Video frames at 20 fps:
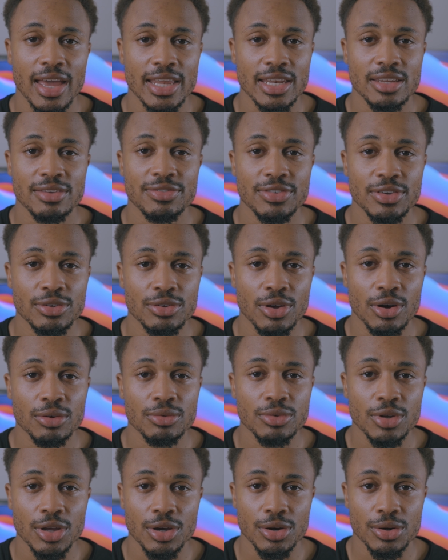And if you
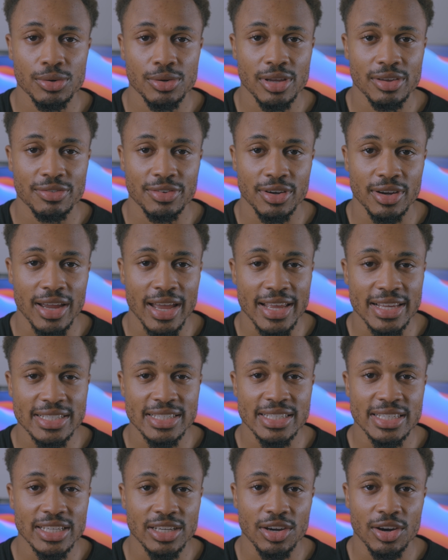don't know if your
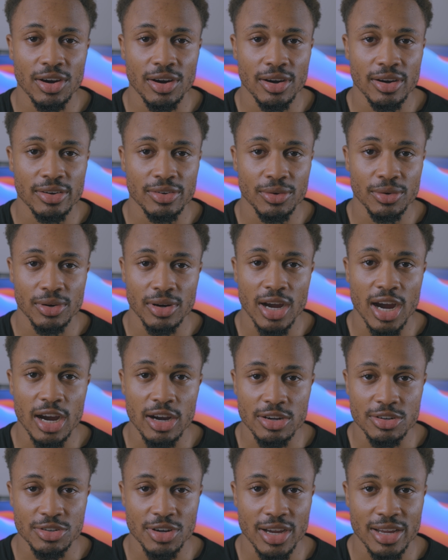SD card or
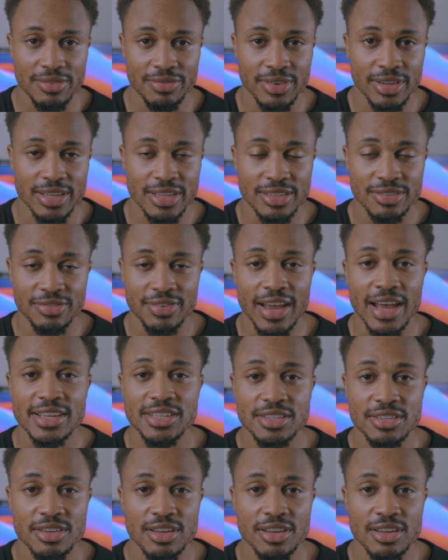hard drive is fast